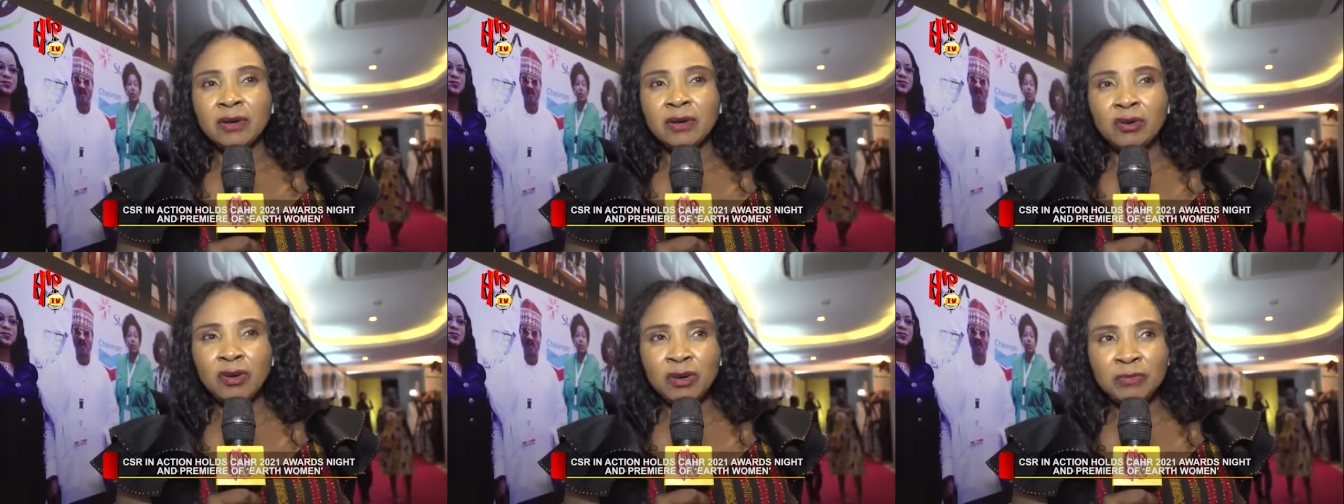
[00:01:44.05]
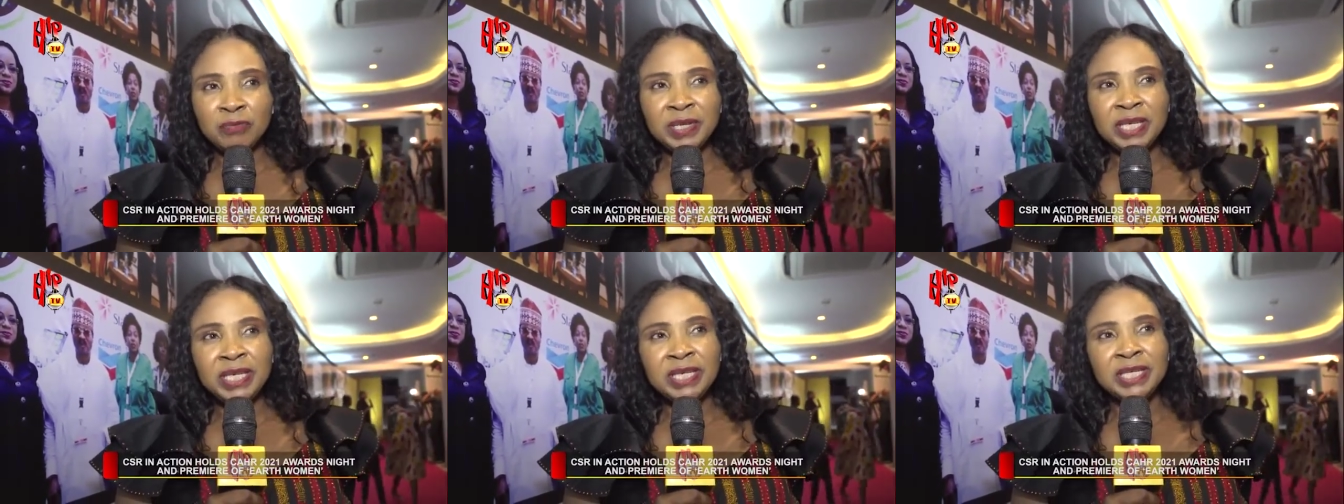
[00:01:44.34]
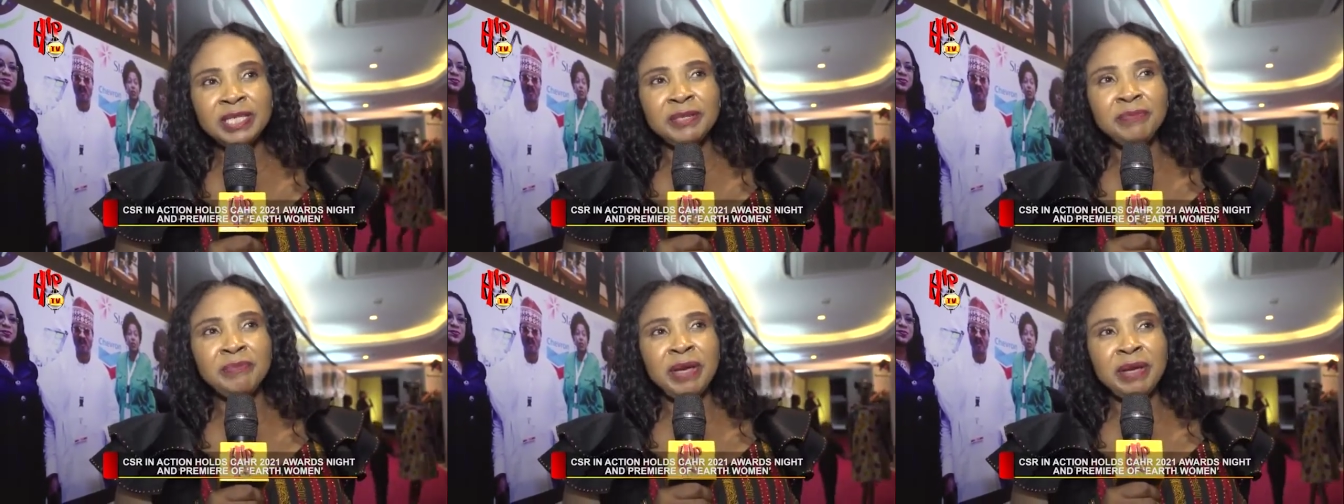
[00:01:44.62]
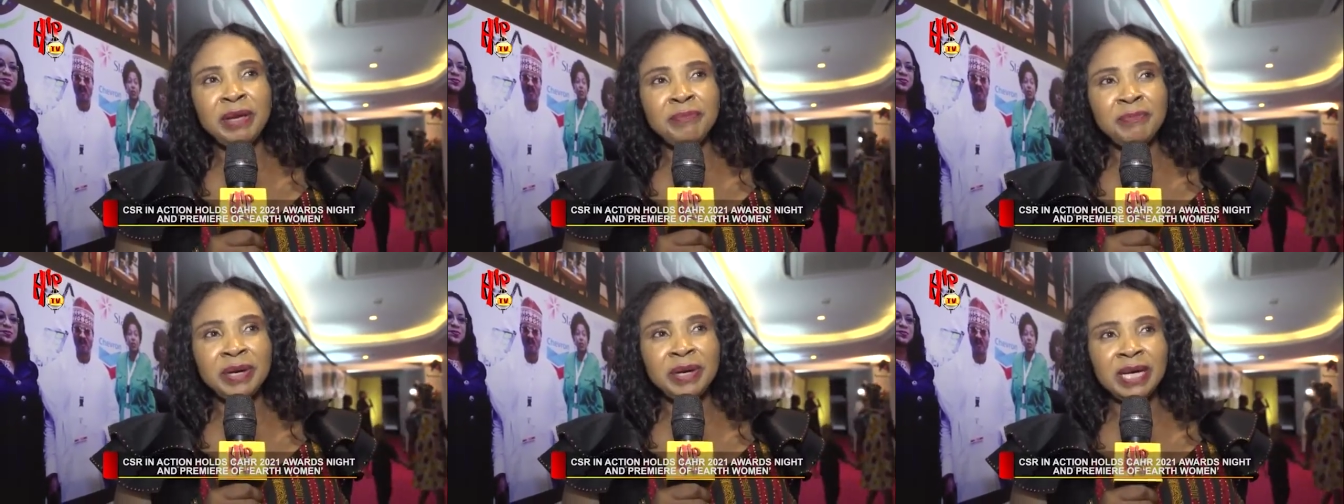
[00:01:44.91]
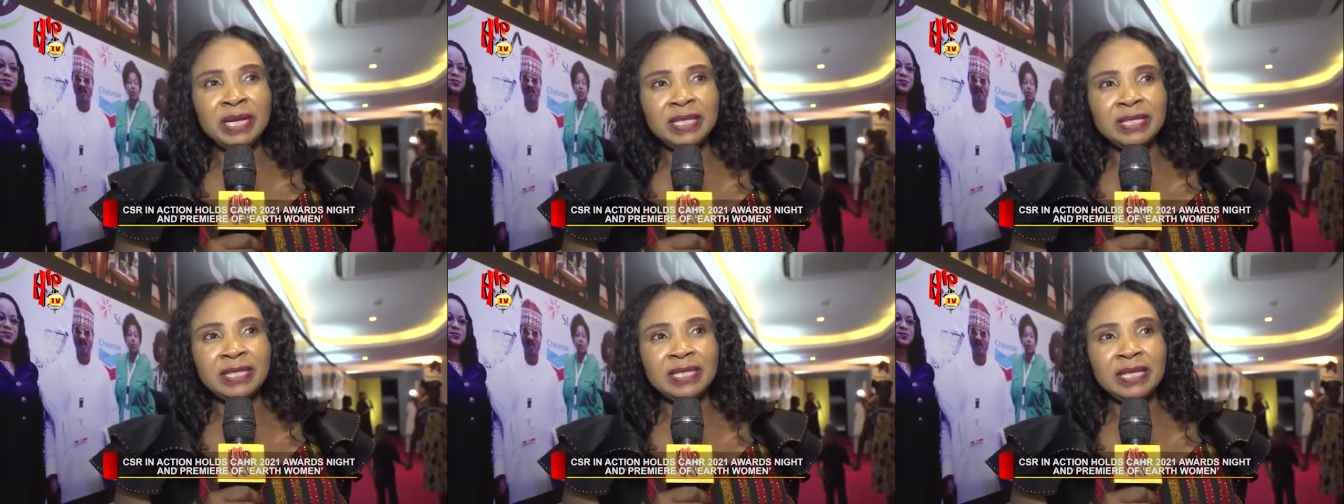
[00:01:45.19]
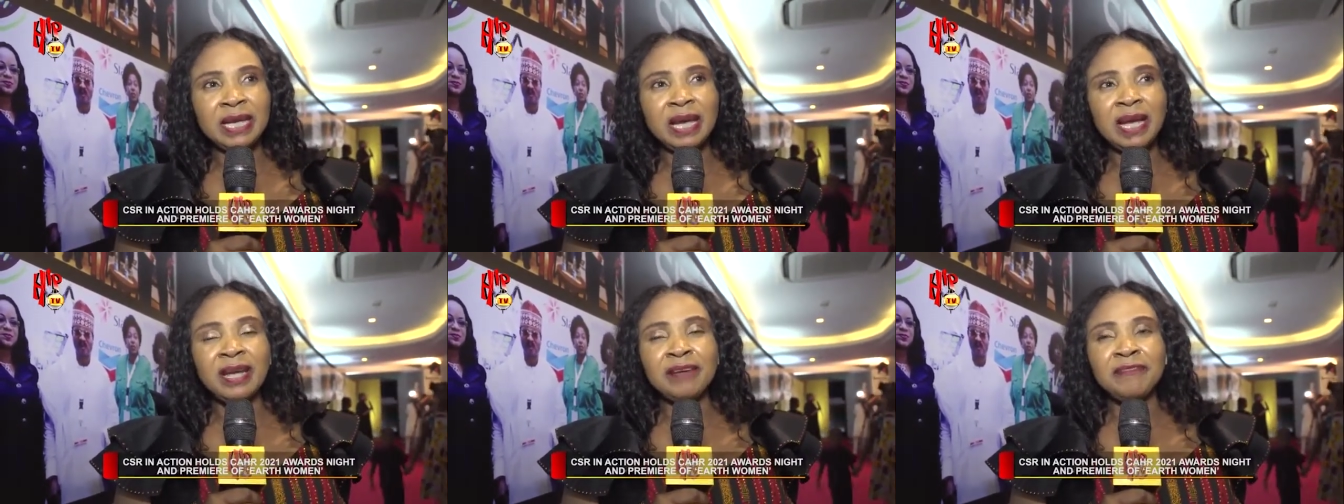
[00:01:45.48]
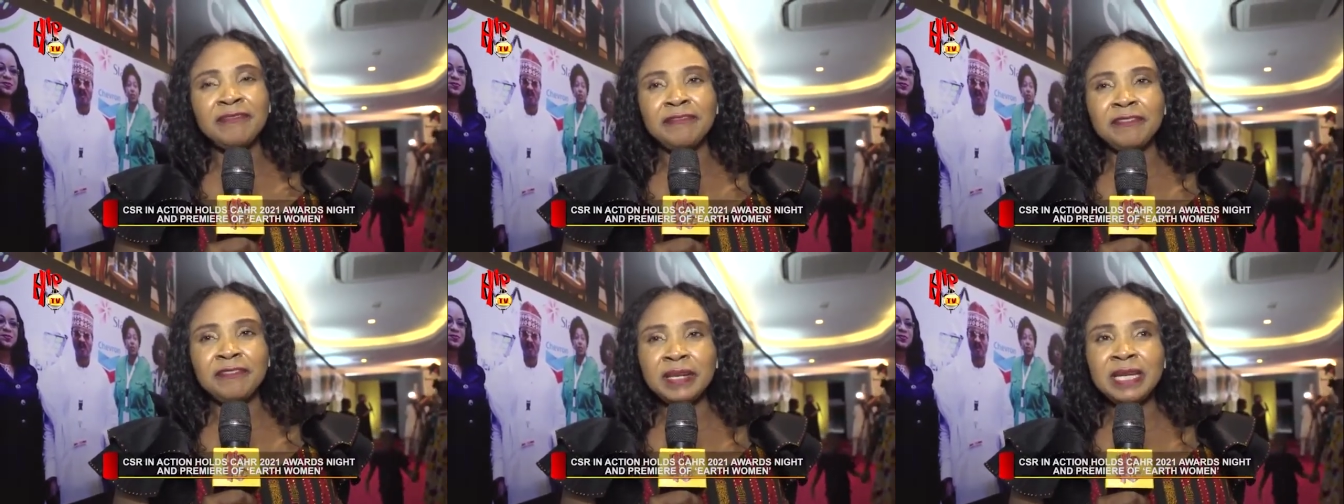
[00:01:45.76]
community members
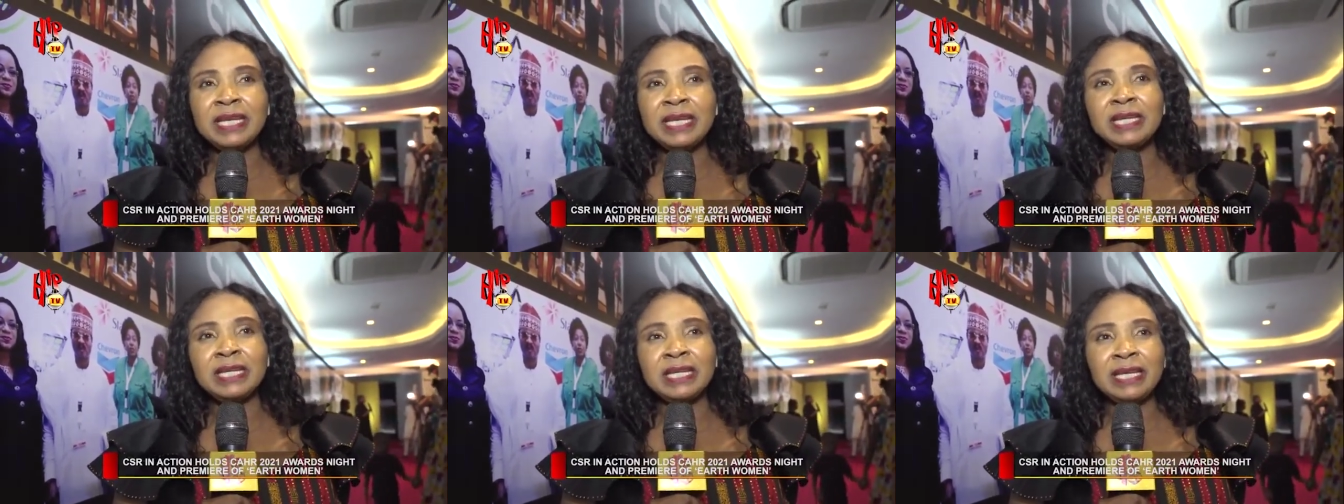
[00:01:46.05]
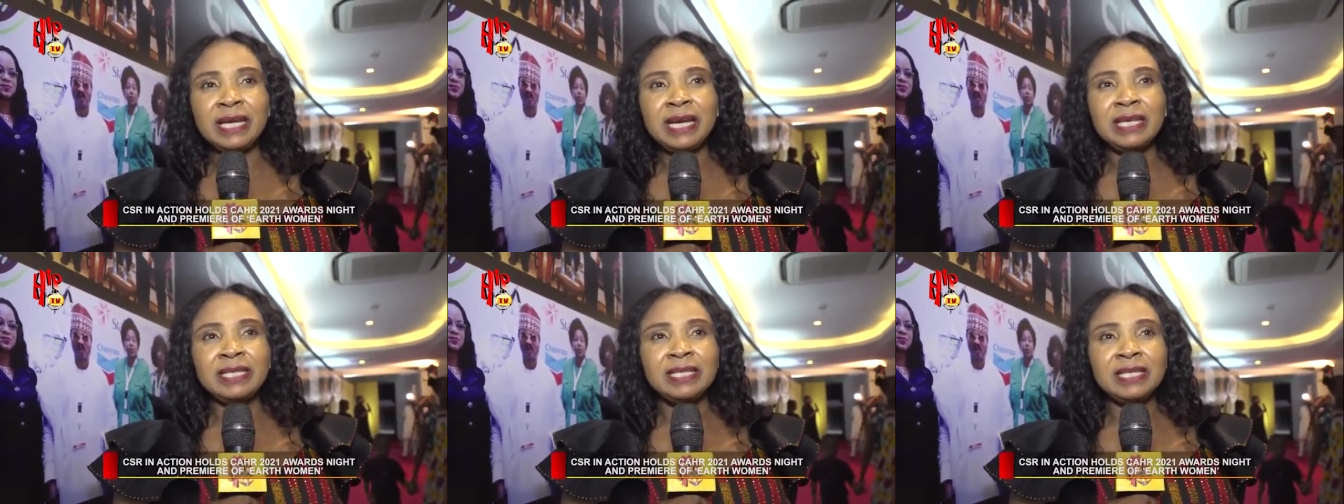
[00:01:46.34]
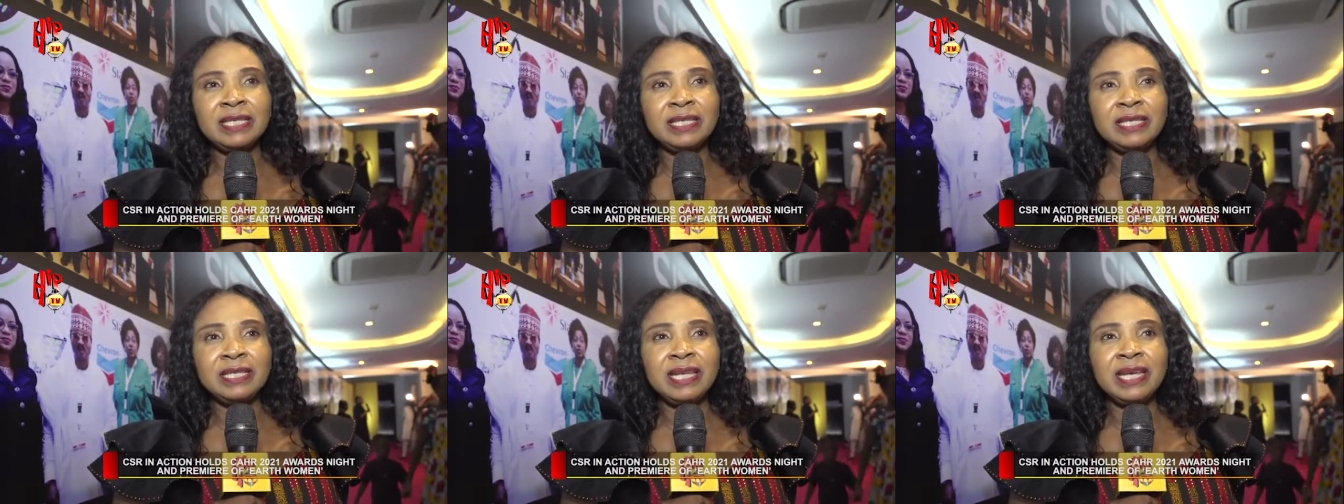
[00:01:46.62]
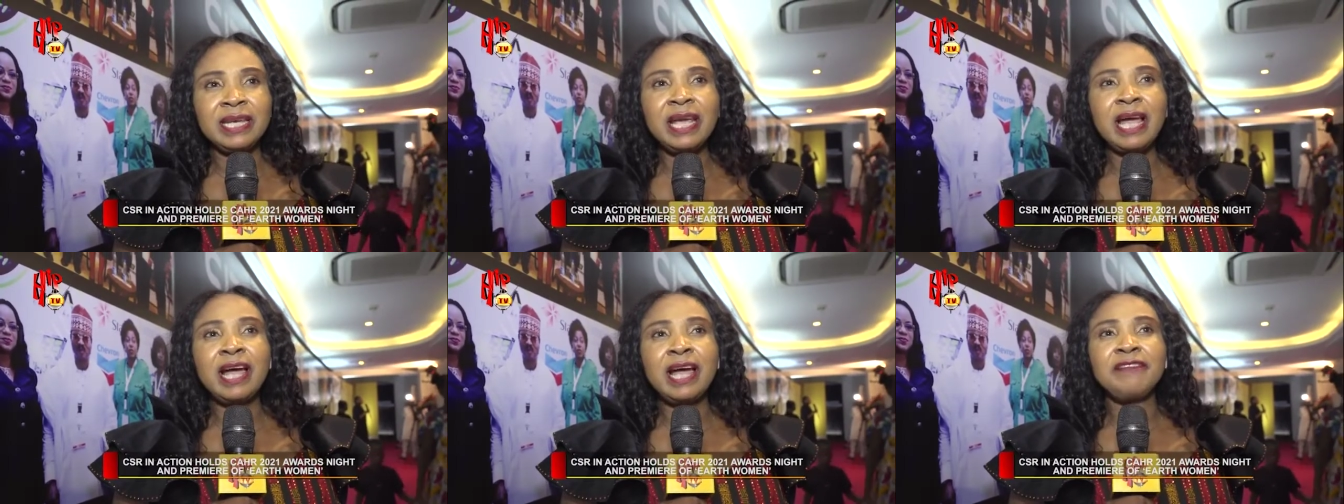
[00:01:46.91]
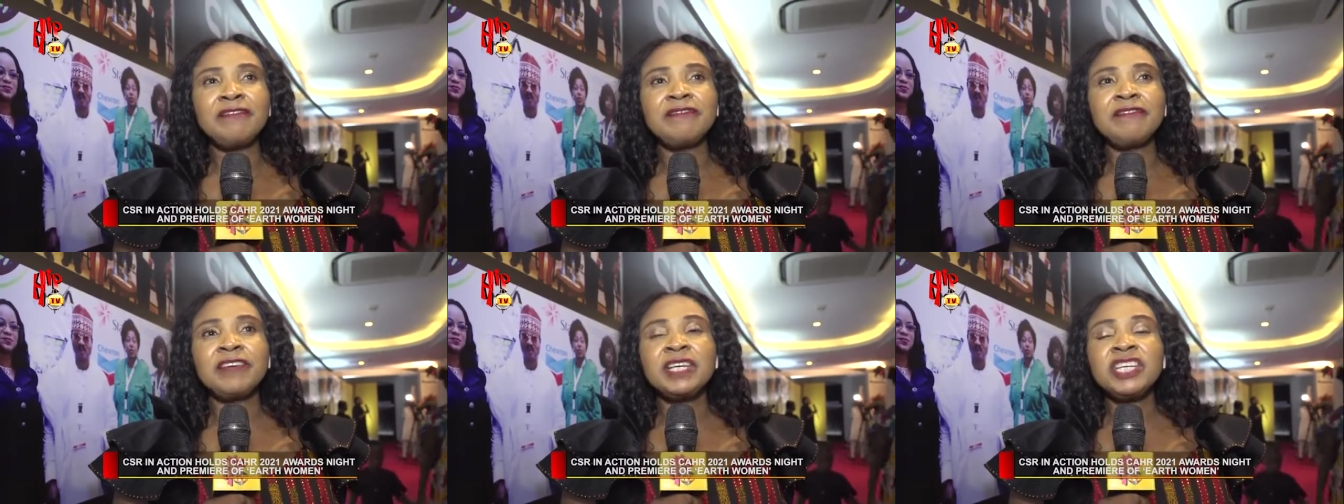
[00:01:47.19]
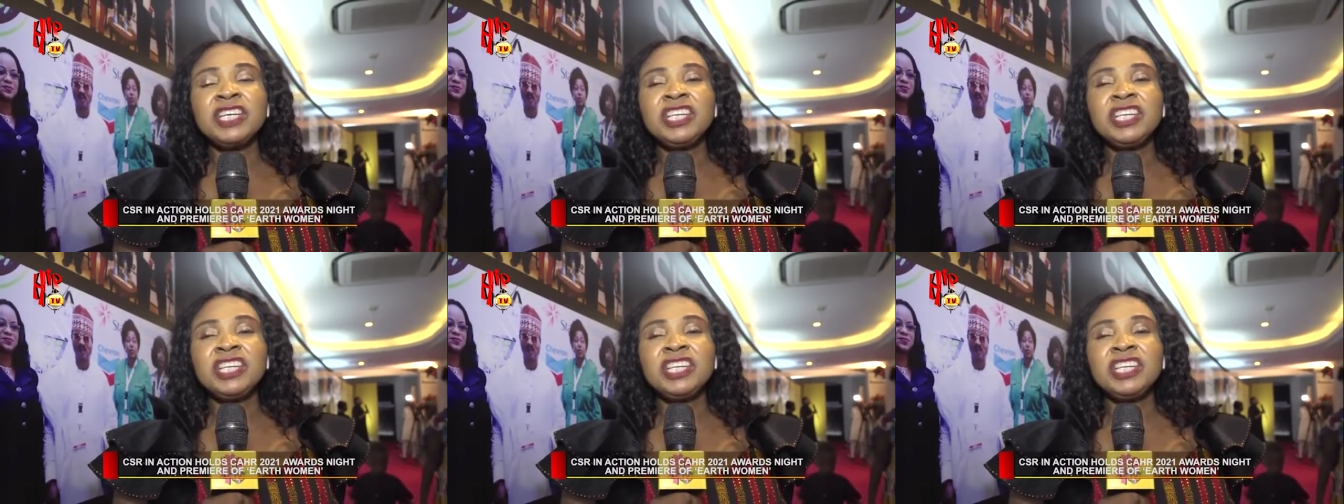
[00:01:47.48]
are feeling that they have